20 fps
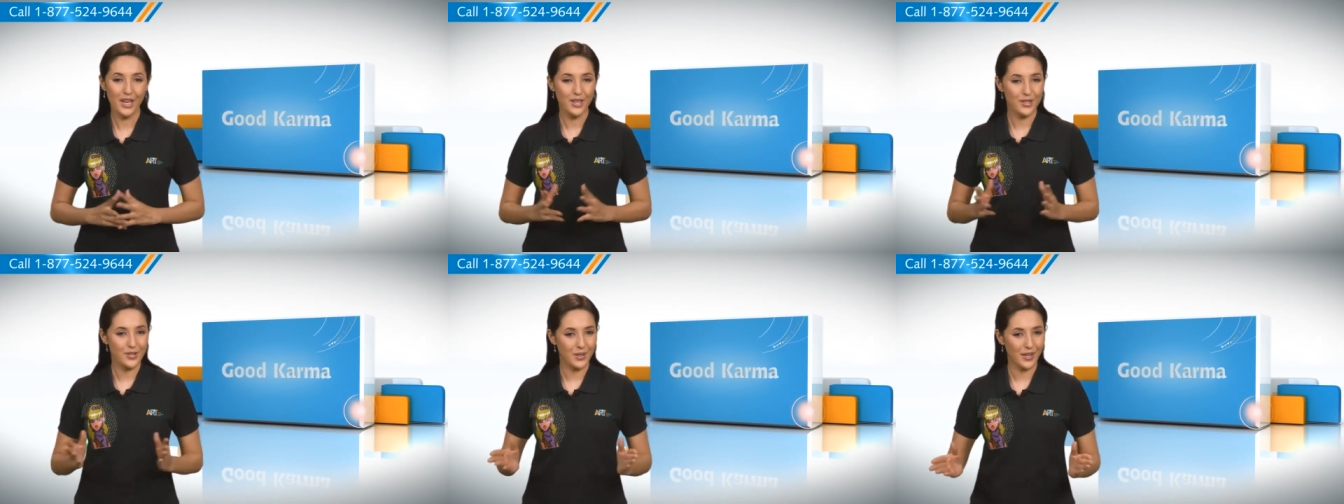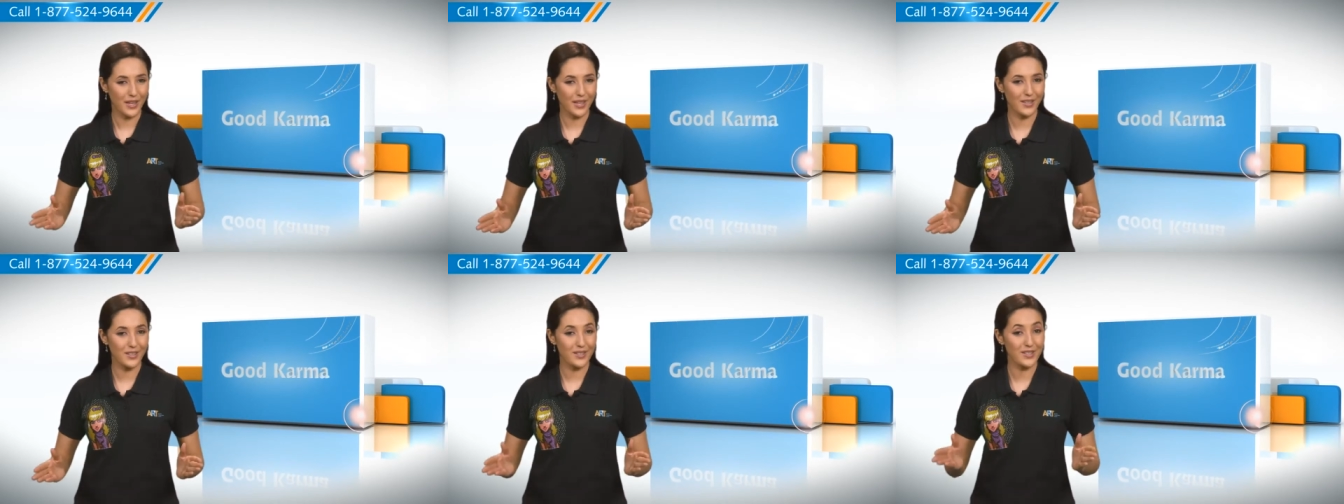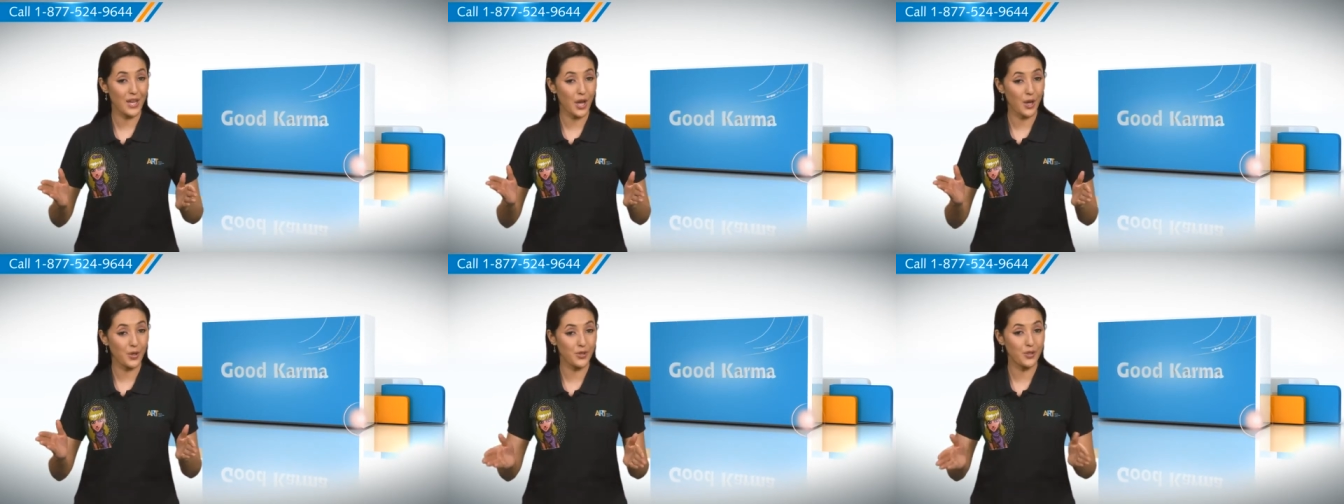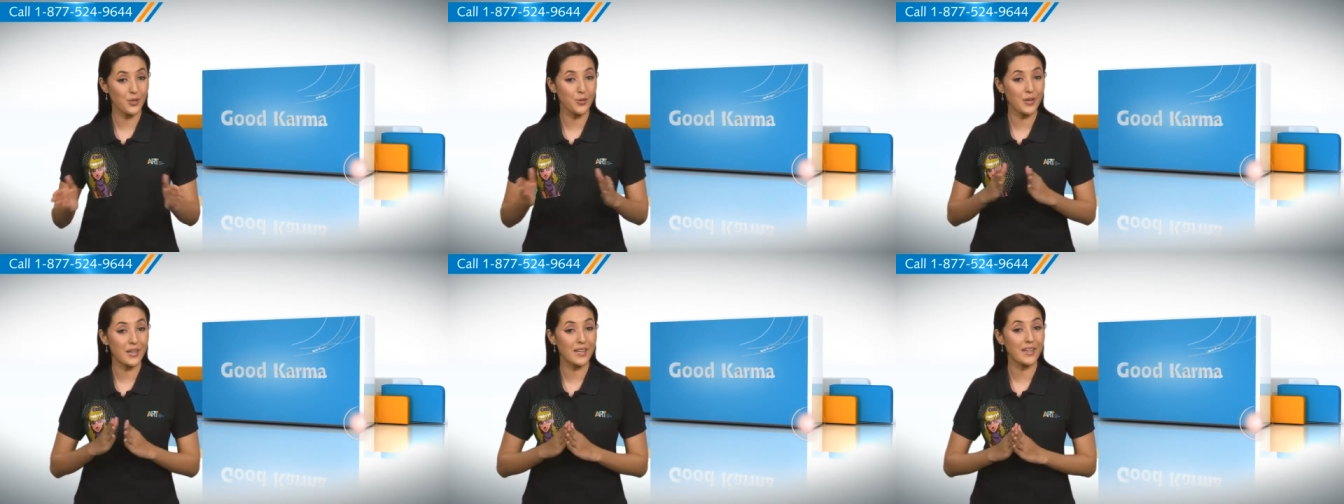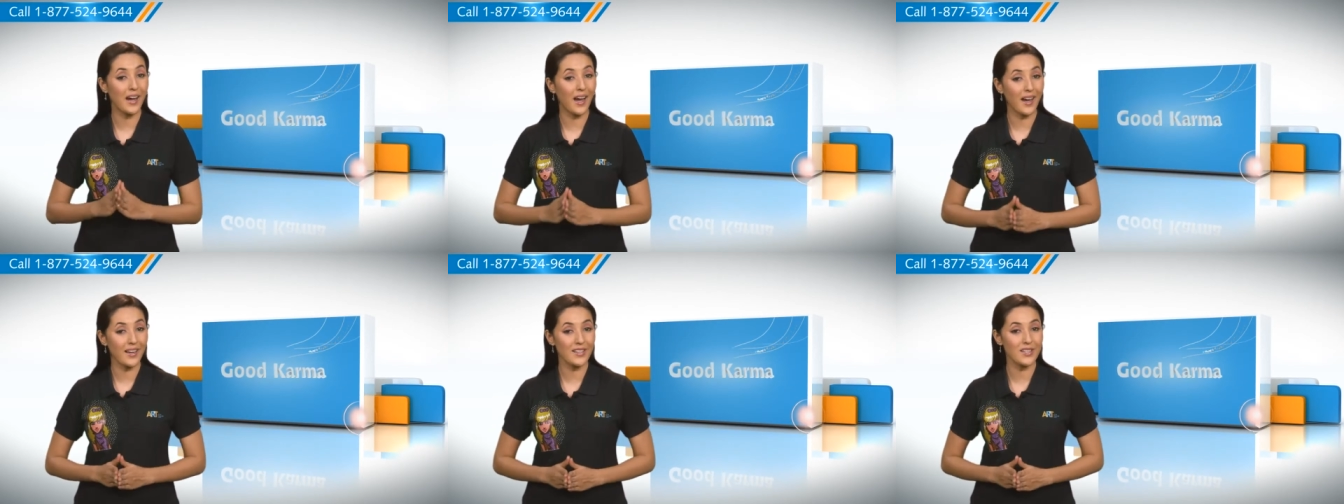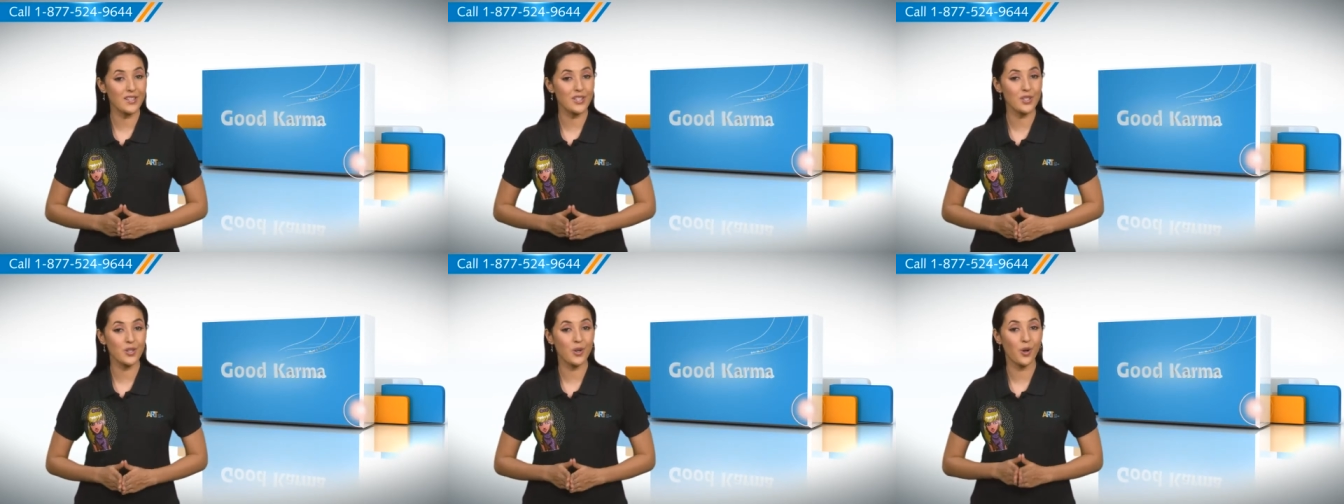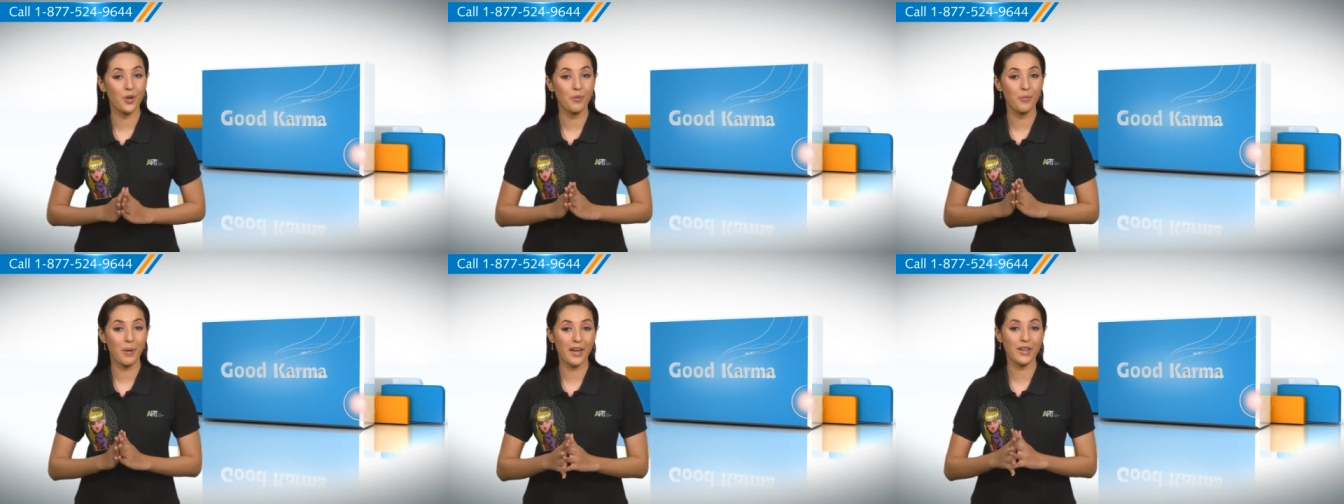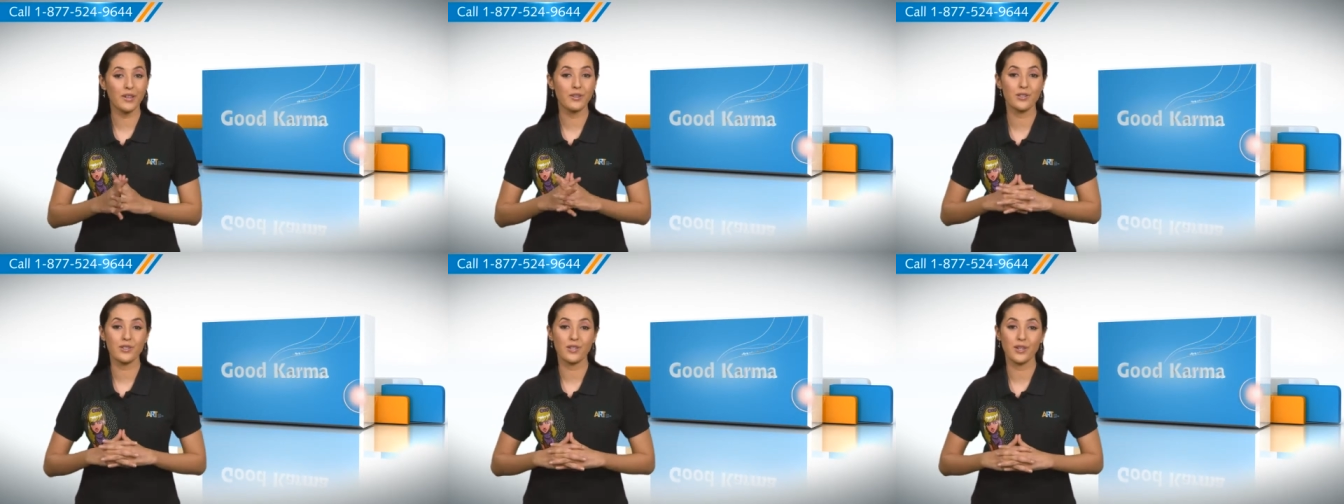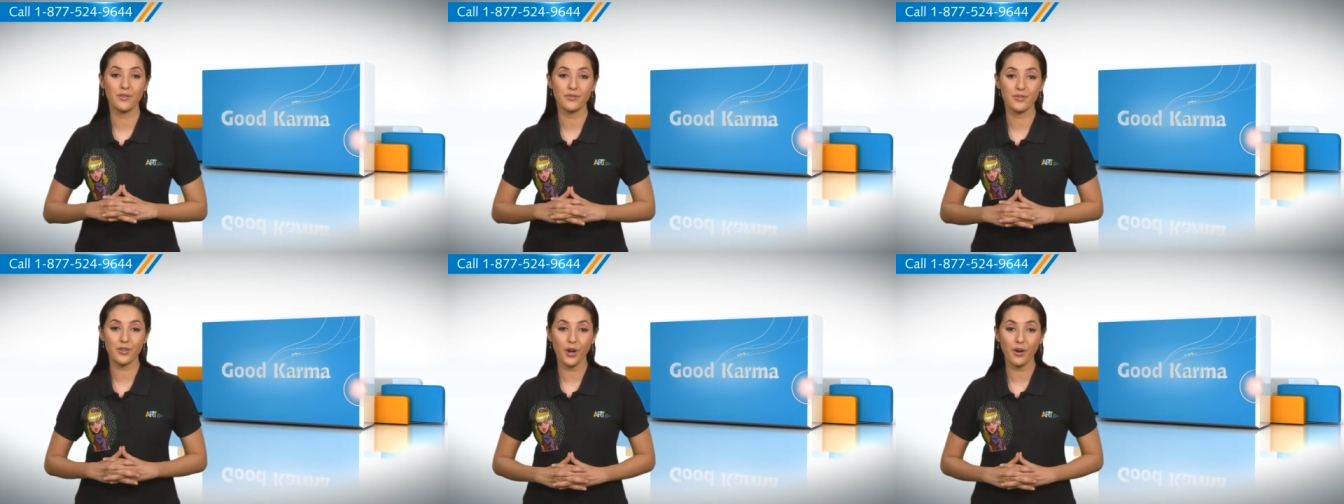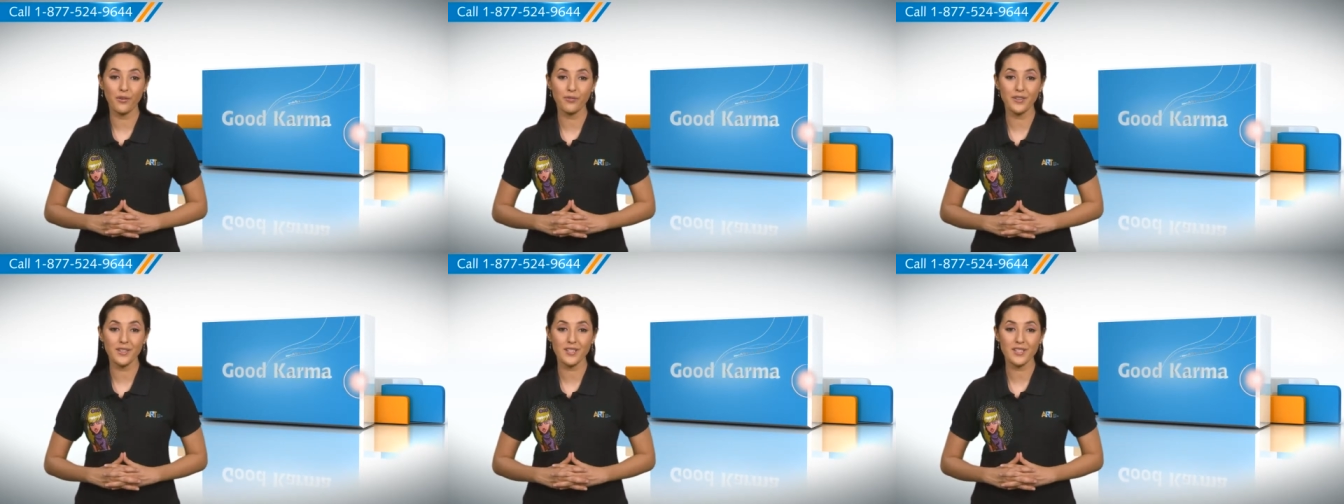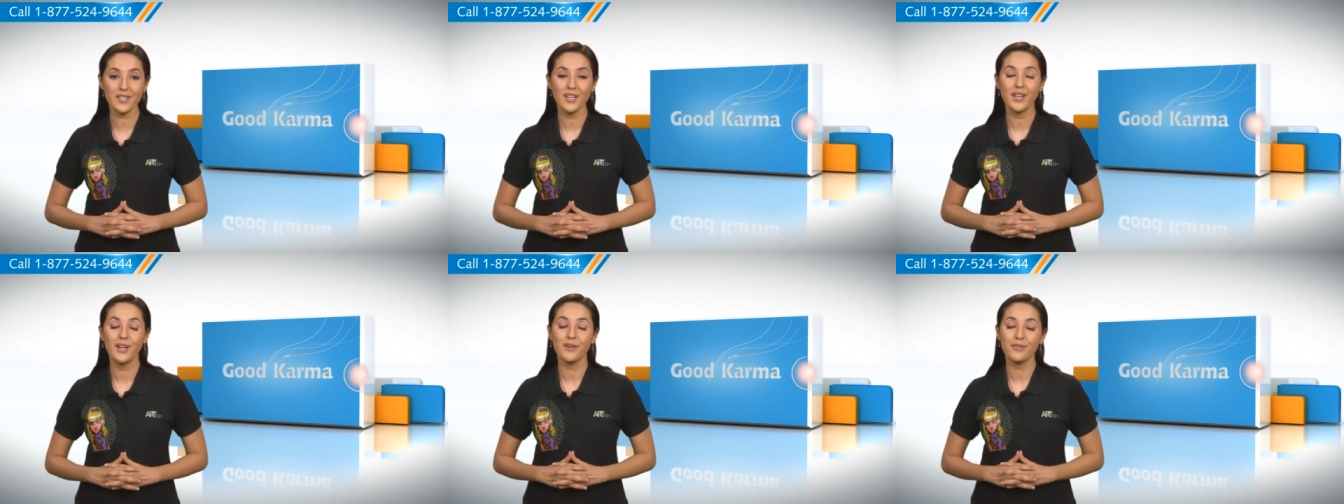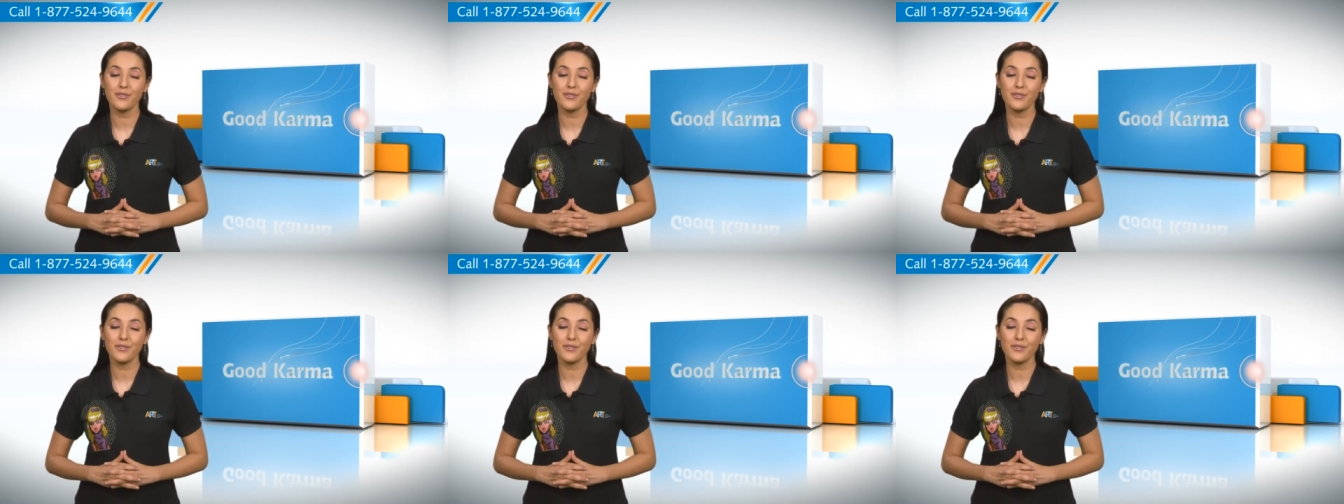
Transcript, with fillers: So here's how you can uninstall Microsoft Office